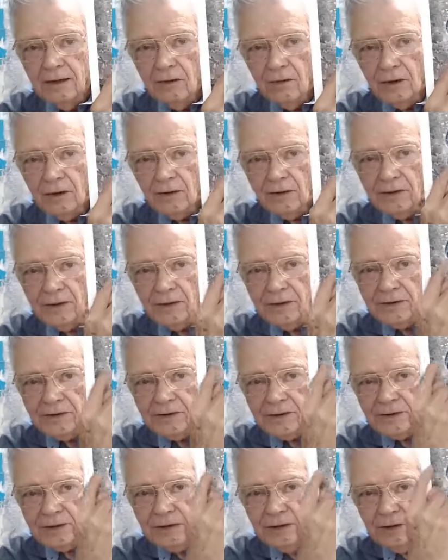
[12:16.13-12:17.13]
Well, you see
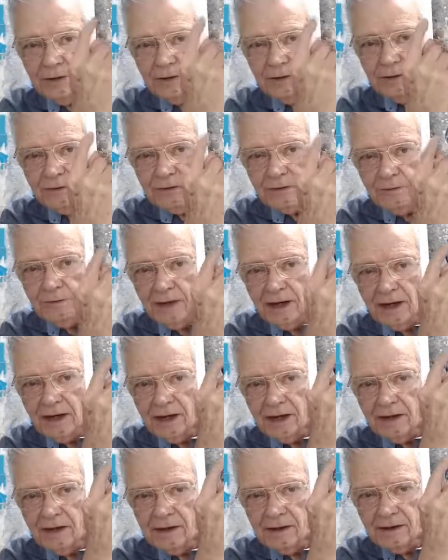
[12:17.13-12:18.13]
there's this huge
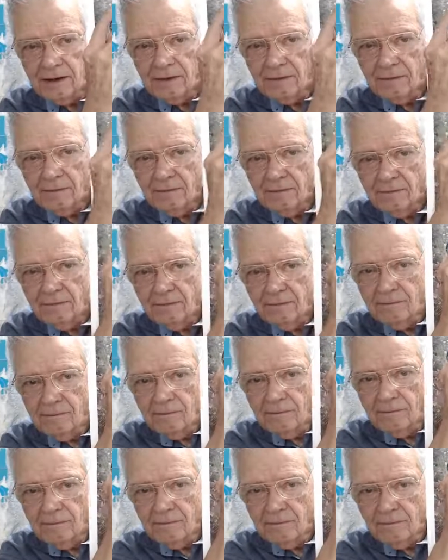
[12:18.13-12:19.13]
bay here,
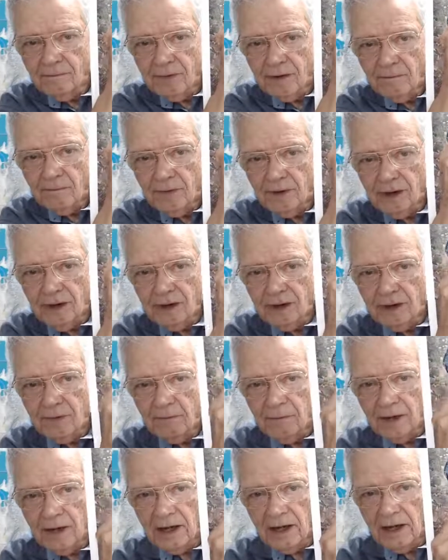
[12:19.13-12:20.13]
a
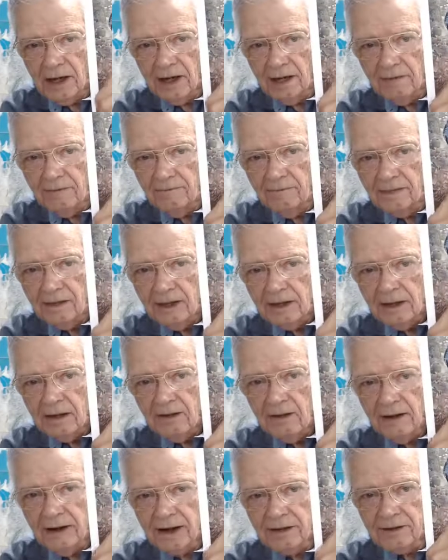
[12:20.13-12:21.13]
big bay.
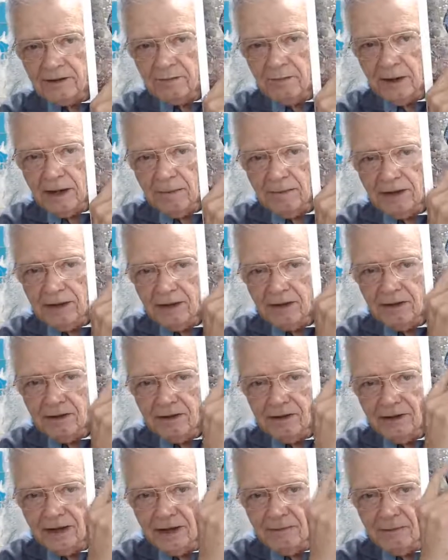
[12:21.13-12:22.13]
That's probably a
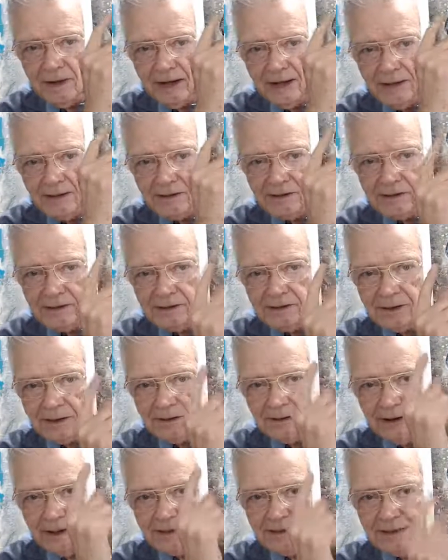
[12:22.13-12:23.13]
good 10 miles
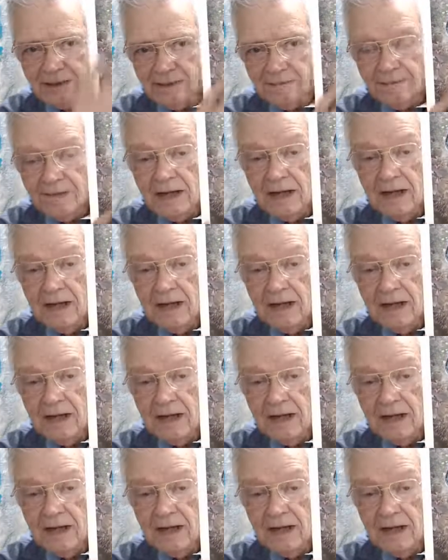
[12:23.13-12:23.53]
across there.